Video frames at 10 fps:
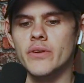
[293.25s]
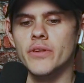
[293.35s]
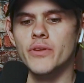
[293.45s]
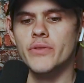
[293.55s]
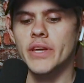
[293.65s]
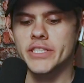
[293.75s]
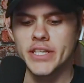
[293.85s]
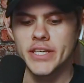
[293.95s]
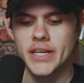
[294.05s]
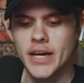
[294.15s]
You think
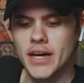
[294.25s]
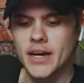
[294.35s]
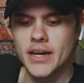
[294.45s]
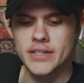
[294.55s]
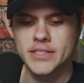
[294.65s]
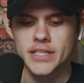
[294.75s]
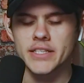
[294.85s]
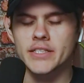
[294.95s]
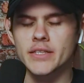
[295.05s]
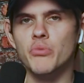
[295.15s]
she
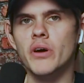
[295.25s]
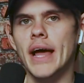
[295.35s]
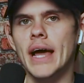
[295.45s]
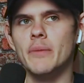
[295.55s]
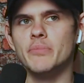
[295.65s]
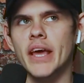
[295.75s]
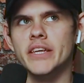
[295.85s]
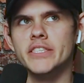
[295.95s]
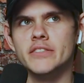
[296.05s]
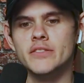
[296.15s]
likes the book
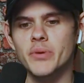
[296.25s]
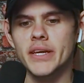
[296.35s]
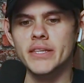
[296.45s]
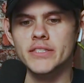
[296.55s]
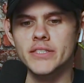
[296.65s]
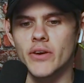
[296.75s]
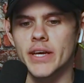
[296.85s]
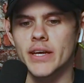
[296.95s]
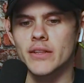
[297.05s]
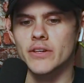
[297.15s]
adaptations because
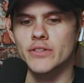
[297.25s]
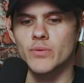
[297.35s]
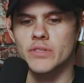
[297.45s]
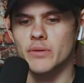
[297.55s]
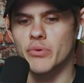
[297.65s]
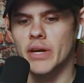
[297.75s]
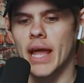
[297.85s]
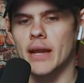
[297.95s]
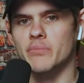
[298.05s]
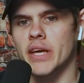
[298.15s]
Killers was a book
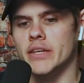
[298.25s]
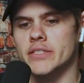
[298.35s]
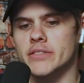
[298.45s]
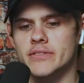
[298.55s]
adaptation?